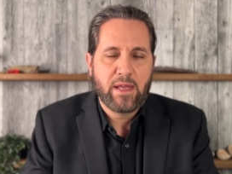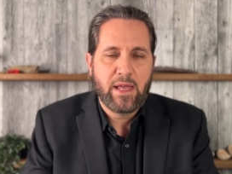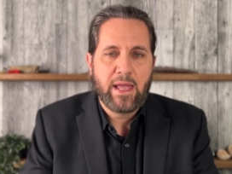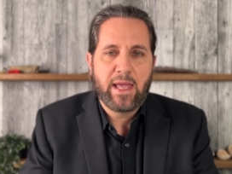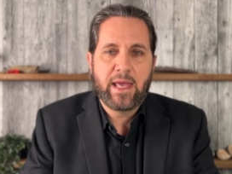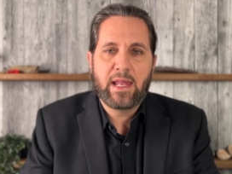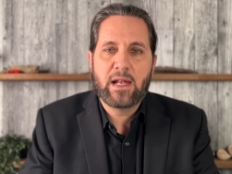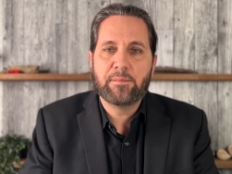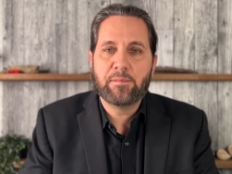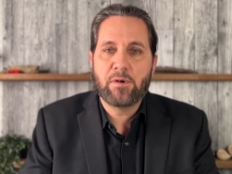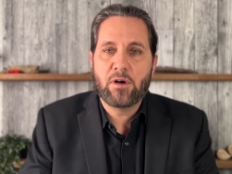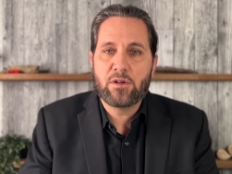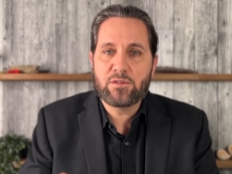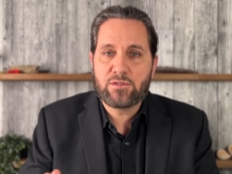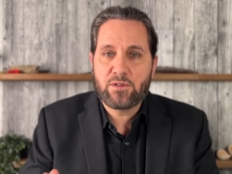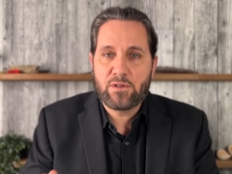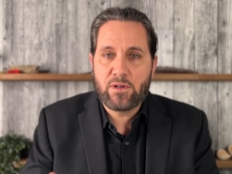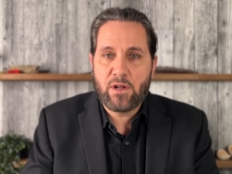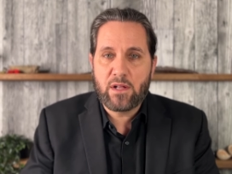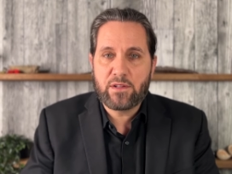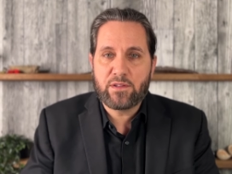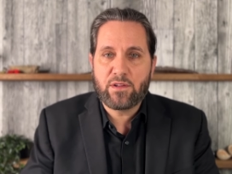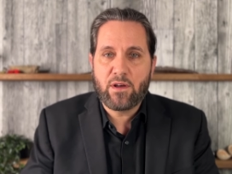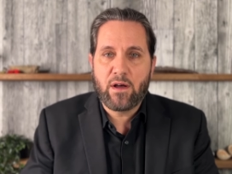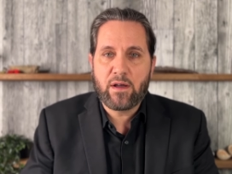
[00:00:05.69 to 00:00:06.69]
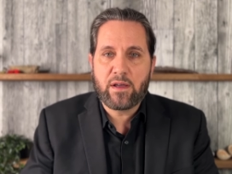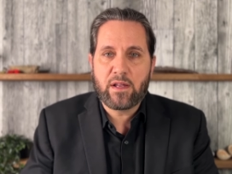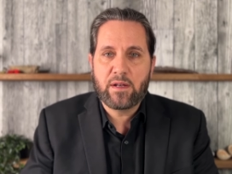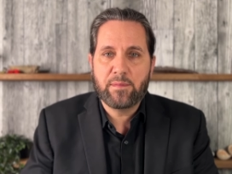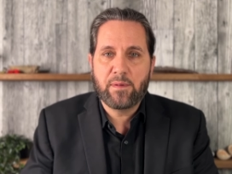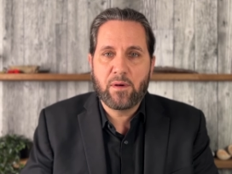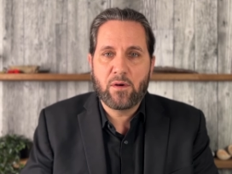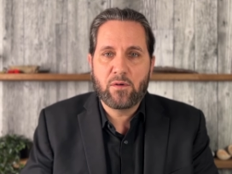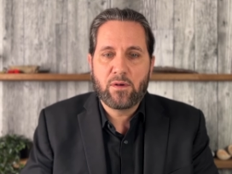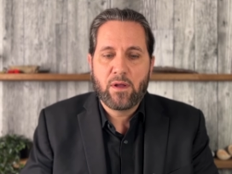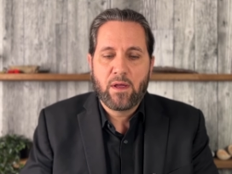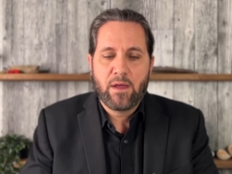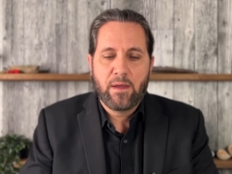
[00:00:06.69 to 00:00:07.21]
And I'm also not talking
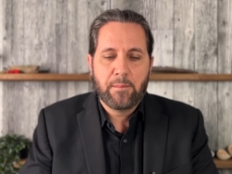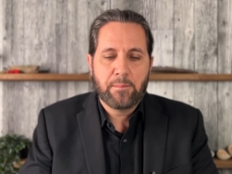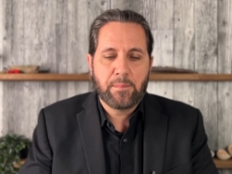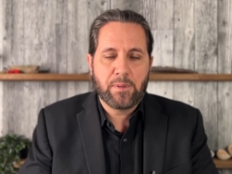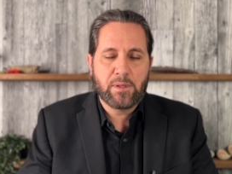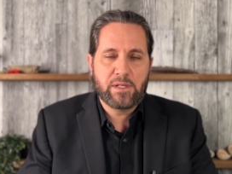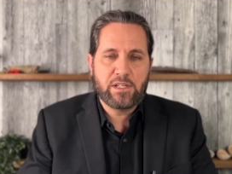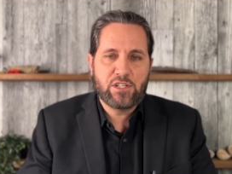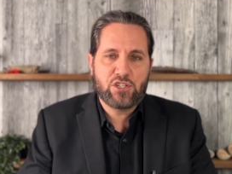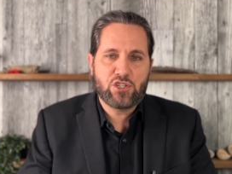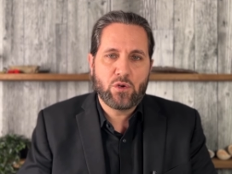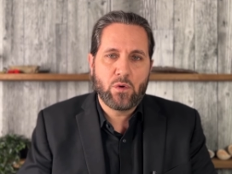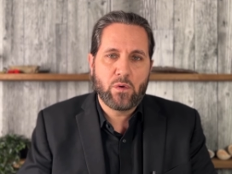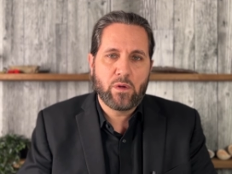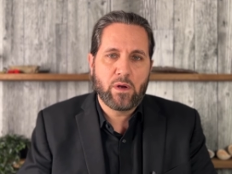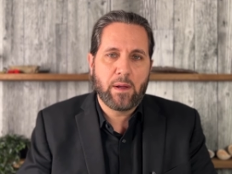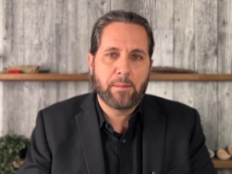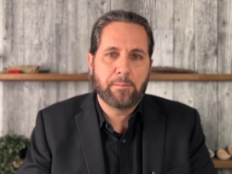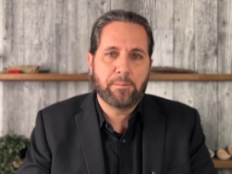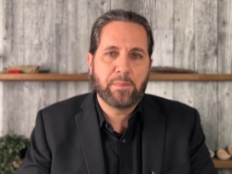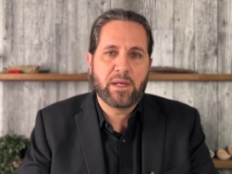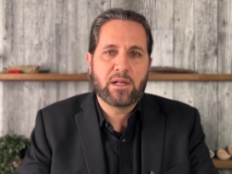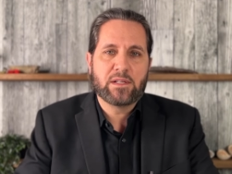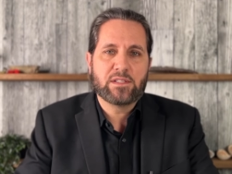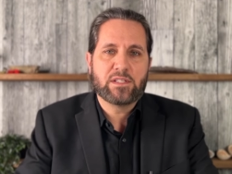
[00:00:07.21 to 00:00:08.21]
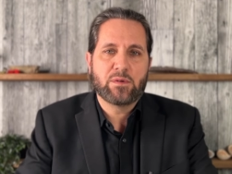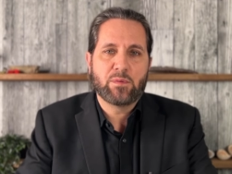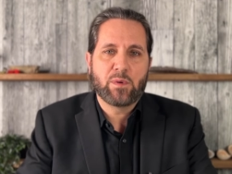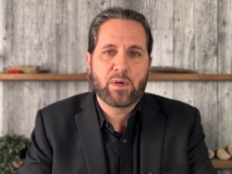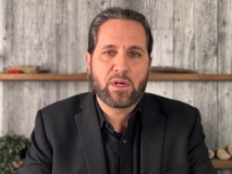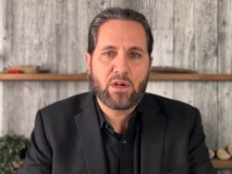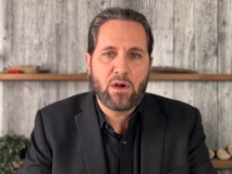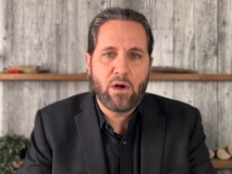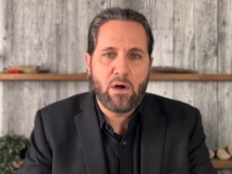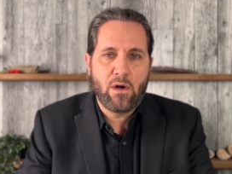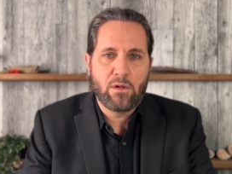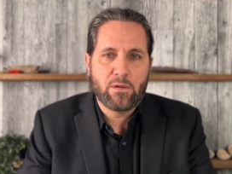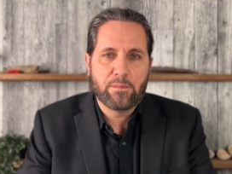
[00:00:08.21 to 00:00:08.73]
about police showing up because they were
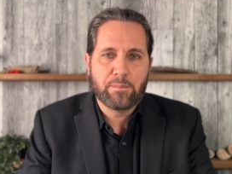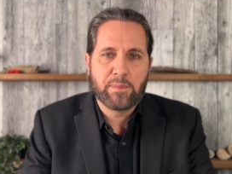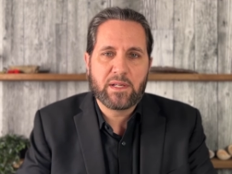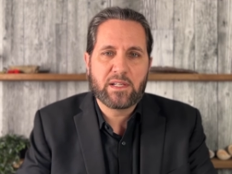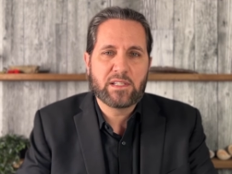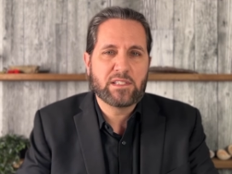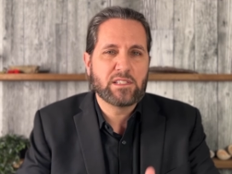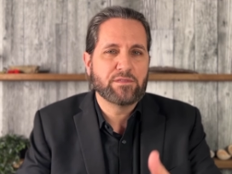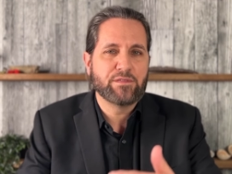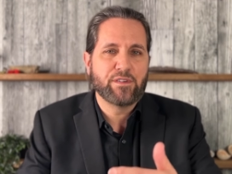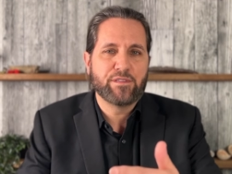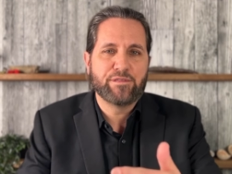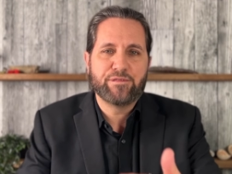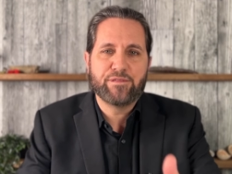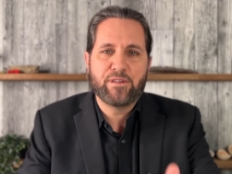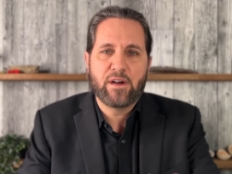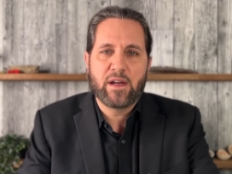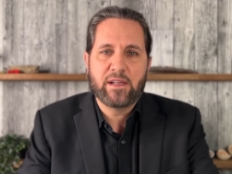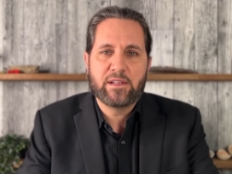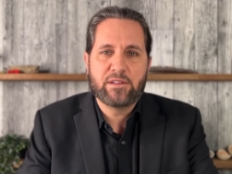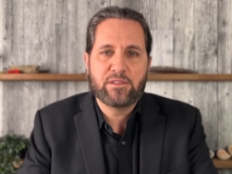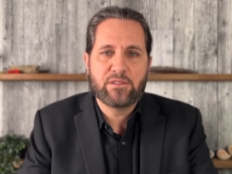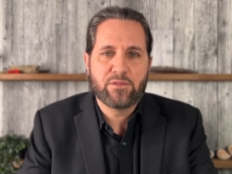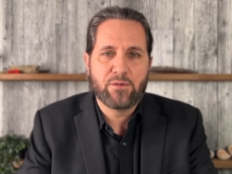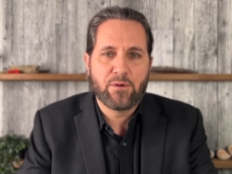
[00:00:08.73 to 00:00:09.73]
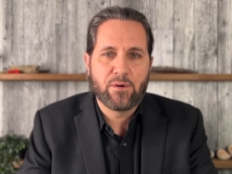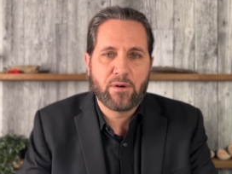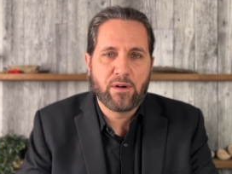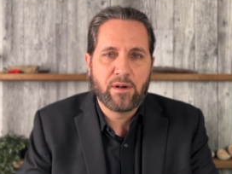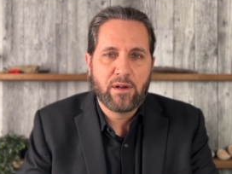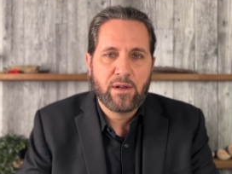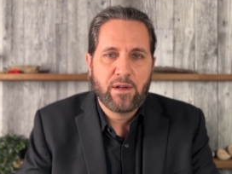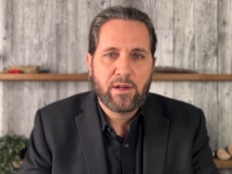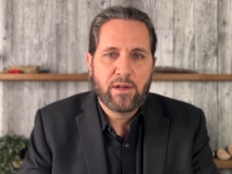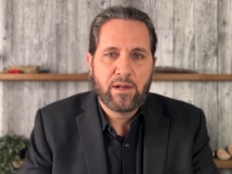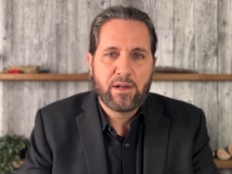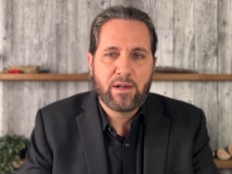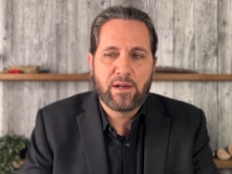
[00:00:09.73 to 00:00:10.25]
called because of a fight or
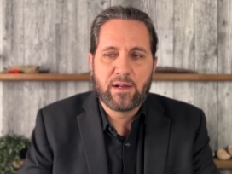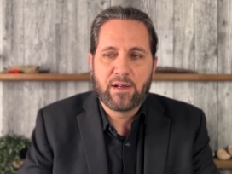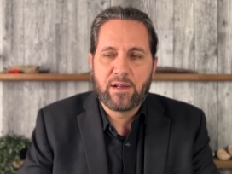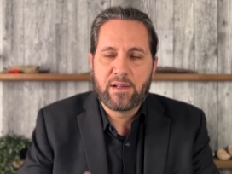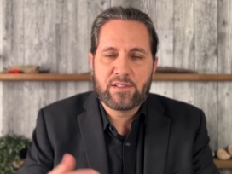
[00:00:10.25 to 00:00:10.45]
uh,